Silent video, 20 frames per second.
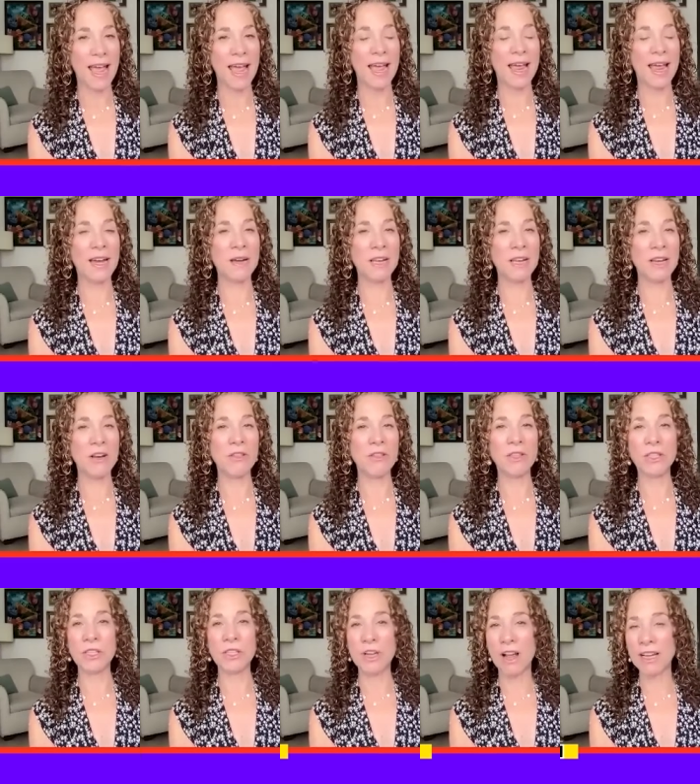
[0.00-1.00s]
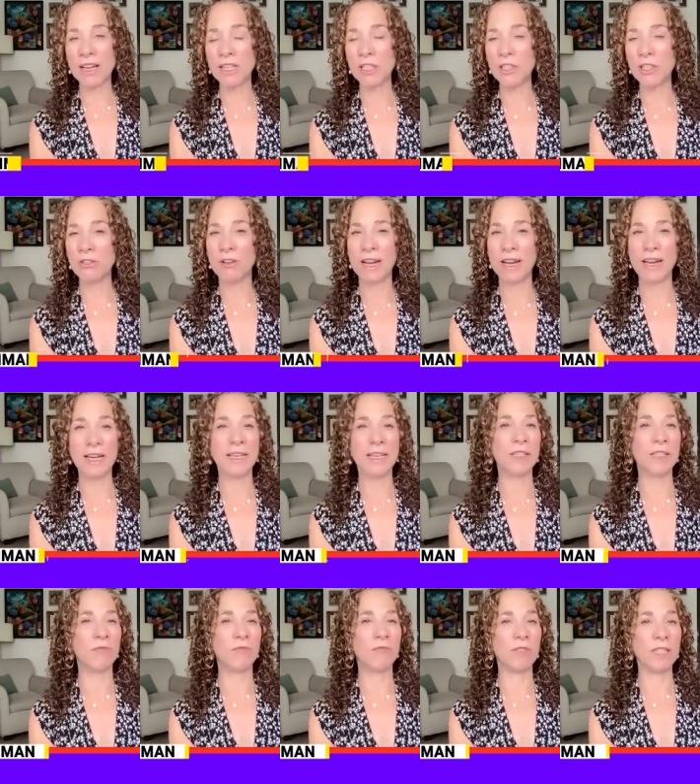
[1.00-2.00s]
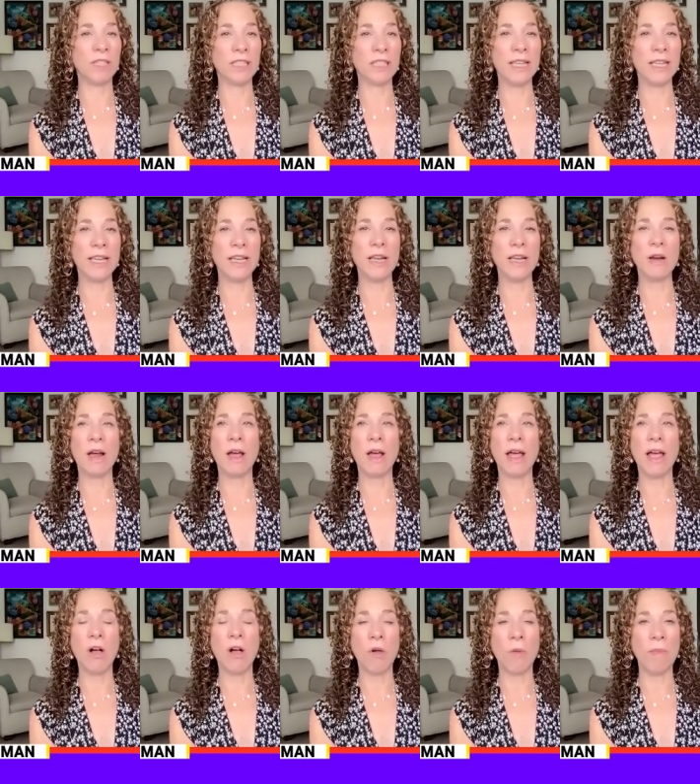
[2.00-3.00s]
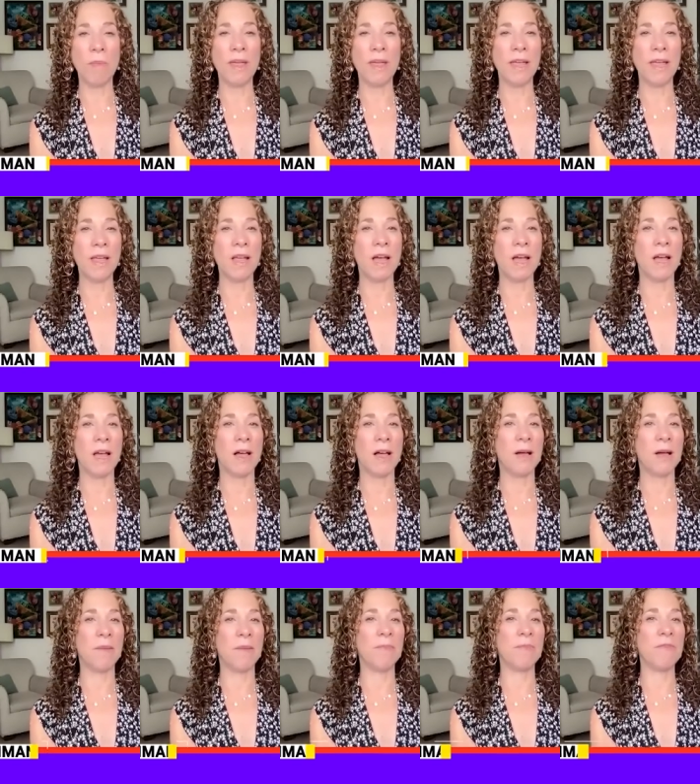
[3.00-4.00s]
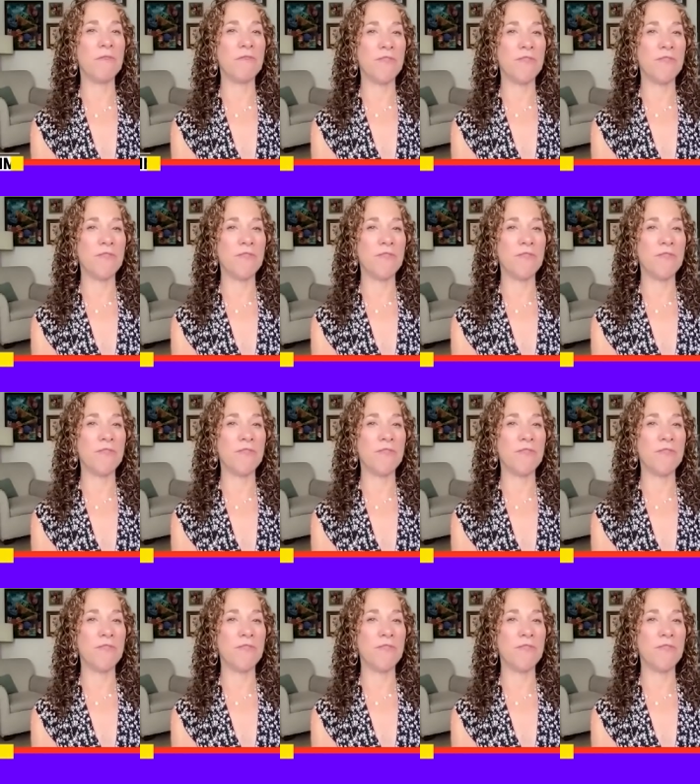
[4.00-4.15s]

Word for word: and you know the stock and trade is really helping um,